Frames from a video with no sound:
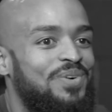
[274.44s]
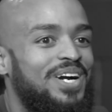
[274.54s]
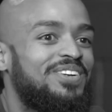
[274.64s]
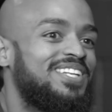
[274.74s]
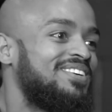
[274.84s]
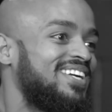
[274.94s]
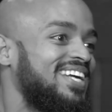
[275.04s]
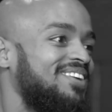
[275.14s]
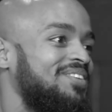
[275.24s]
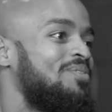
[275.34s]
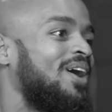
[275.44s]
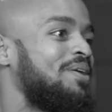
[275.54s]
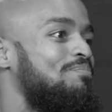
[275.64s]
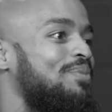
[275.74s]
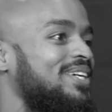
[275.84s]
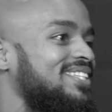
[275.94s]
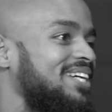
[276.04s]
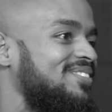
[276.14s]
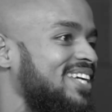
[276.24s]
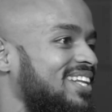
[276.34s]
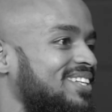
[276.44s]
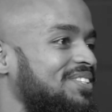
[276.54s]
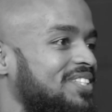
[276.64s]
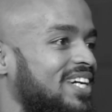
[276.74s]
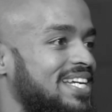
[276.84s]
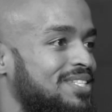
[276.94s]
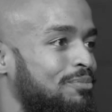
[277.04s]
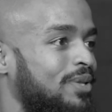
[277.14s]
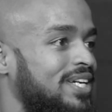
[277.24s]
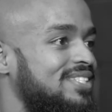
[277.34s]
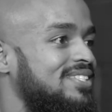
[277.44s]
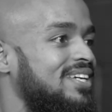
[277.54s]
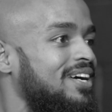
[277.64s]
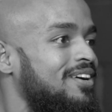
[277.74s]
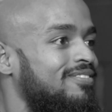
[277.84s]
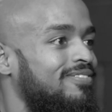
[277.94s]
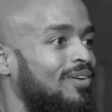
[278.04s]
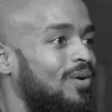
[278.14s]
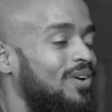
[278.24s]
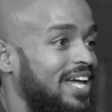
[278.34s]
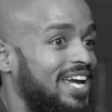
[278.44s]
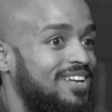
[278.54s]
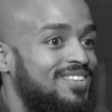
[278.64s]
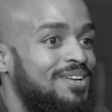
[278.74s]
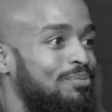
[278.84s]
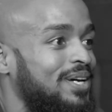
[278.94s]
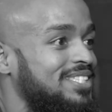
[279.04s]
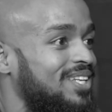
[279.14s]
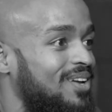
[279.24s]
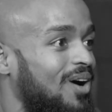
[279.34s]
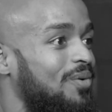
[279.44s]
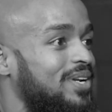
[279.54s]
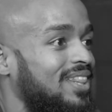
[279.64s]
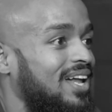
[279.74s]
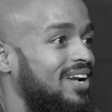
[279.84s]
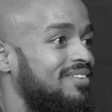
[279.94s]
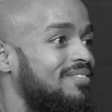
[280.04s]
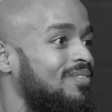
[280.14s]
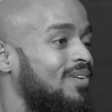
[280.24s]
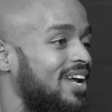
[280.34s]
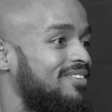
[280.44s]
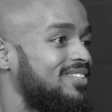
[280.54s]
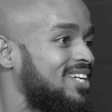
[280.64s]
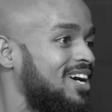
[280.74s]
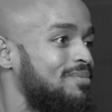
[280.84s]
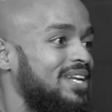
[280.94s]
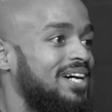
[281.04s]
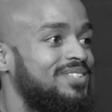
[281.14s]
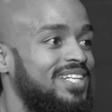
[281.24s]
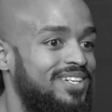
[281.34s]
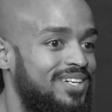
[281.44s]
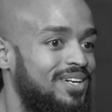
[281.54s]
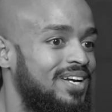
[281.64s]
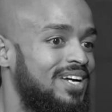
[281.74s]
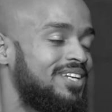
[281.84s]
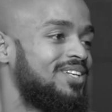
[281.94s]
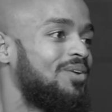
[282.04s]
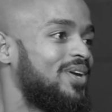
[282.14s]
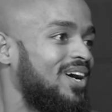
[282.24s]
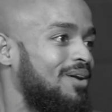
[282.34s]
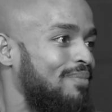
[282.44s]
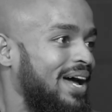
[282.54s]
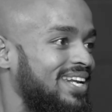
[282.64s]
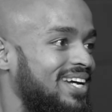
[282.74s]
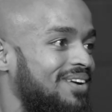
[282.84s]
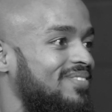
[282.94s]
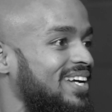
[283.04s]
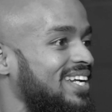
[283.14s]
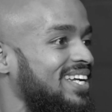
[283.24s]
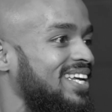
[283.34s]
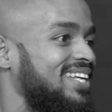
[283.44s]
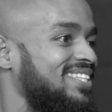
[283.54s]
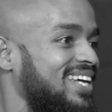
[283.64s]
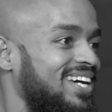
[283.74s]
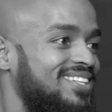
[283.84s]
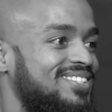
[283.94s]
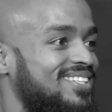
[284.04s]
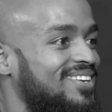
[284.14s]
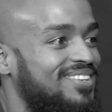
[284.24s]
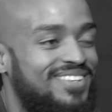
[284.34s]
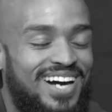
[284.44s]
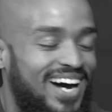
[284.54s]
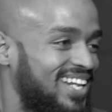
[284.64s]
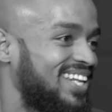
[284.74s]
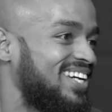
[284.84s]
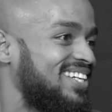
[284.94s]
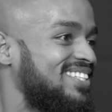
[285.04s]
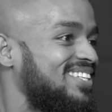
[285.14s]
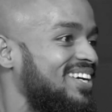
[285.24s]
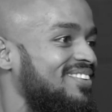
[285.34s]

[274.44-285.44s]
Like, we want to build up St. Lucia as a place like the place to go, and a lot of whatever's coming out there to we all band up and get together. So gotta link us up.